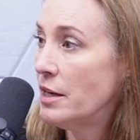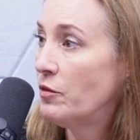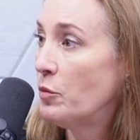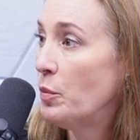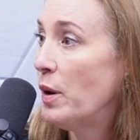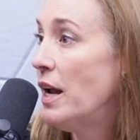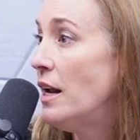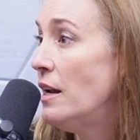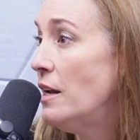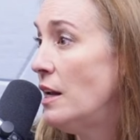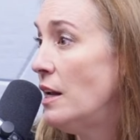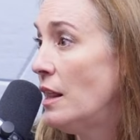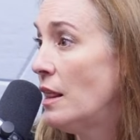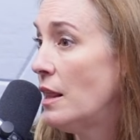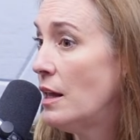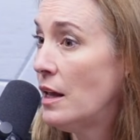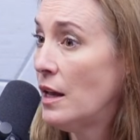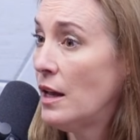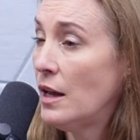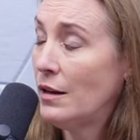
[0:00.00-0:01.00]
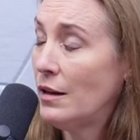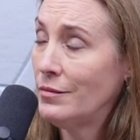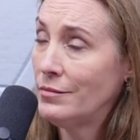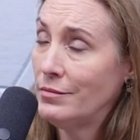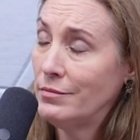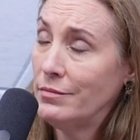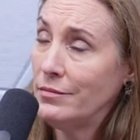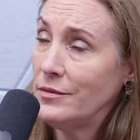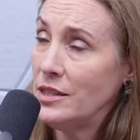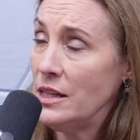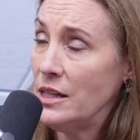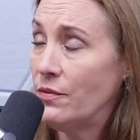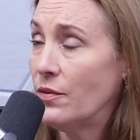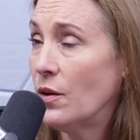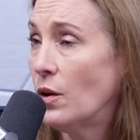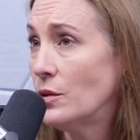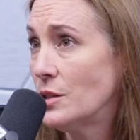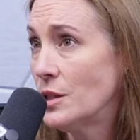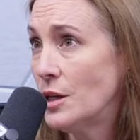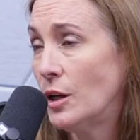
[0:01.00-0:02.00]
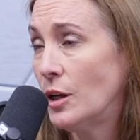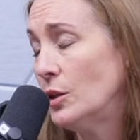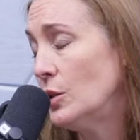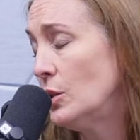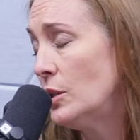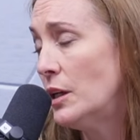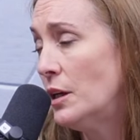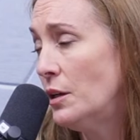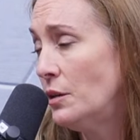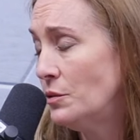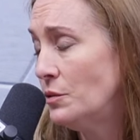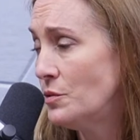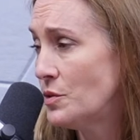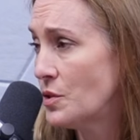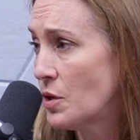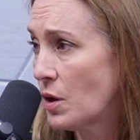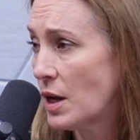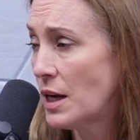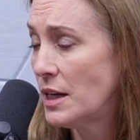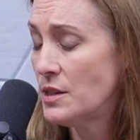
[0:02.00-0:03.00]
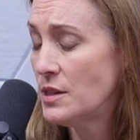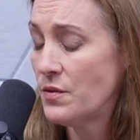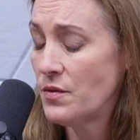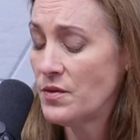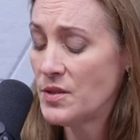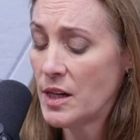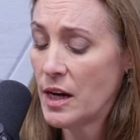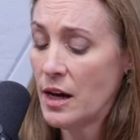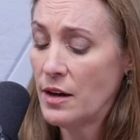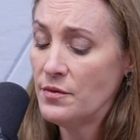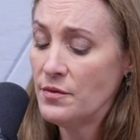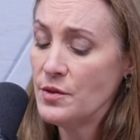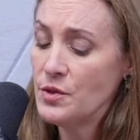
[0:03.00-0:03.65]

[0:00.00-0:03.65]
never paid anything, mm-hmm. defaulted on loans, all kinds of stuff.